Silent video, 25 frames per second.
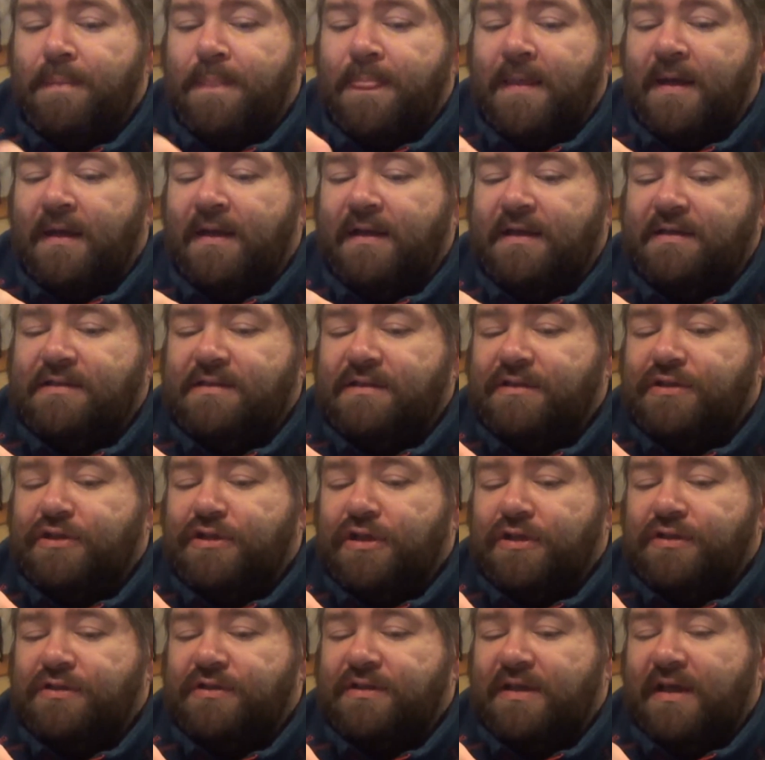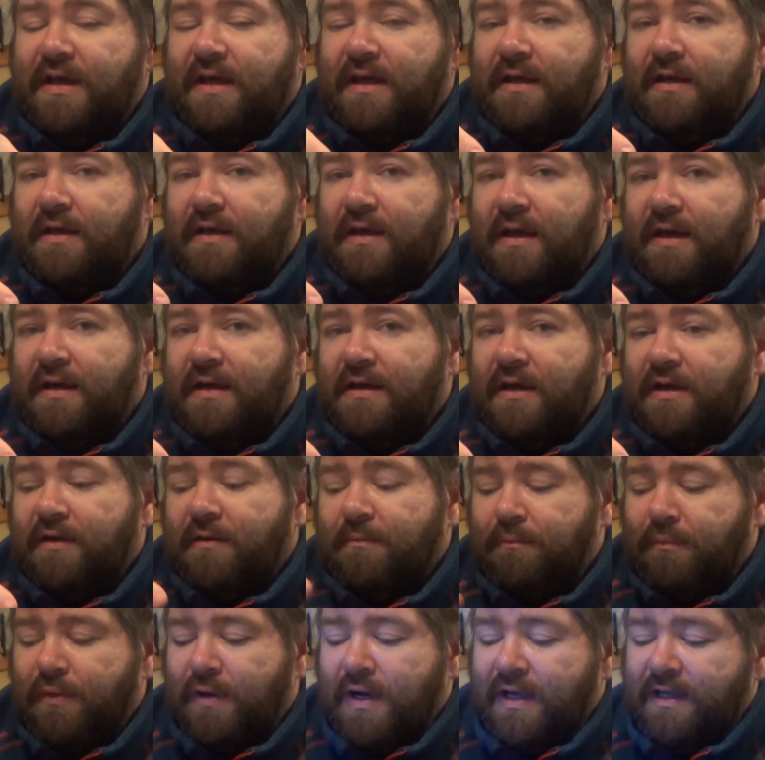This is just a kind
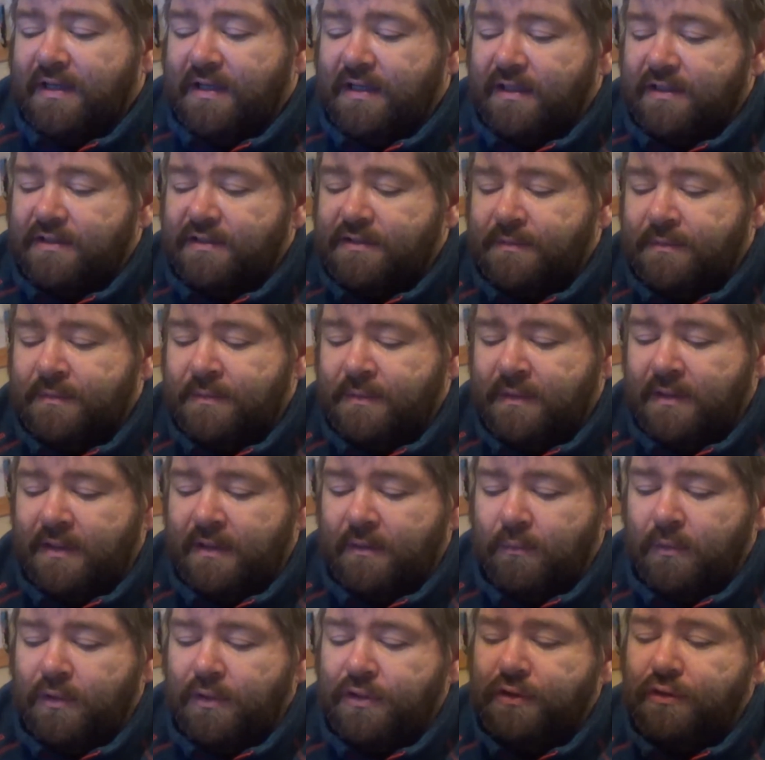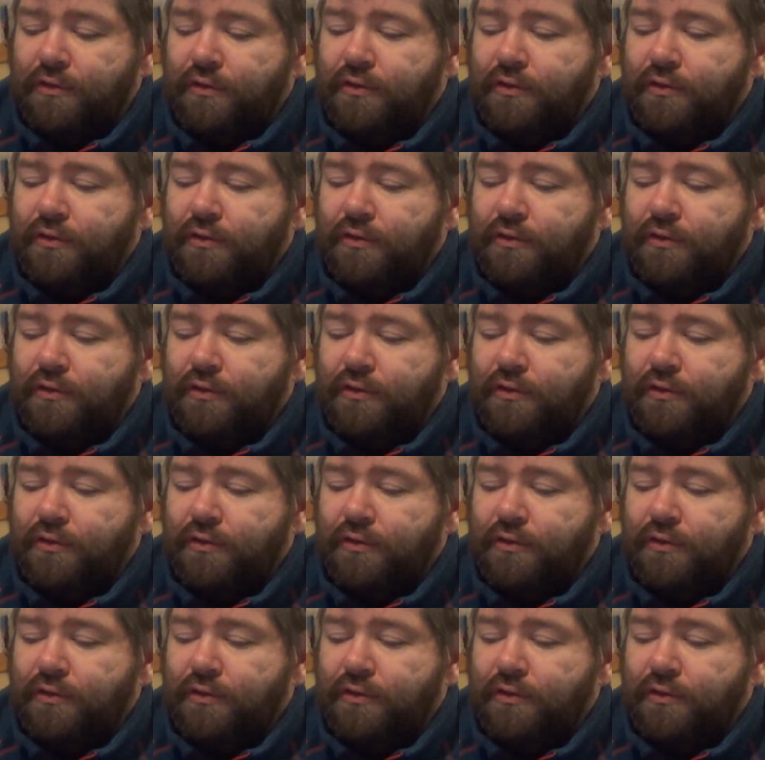of bracket. And what you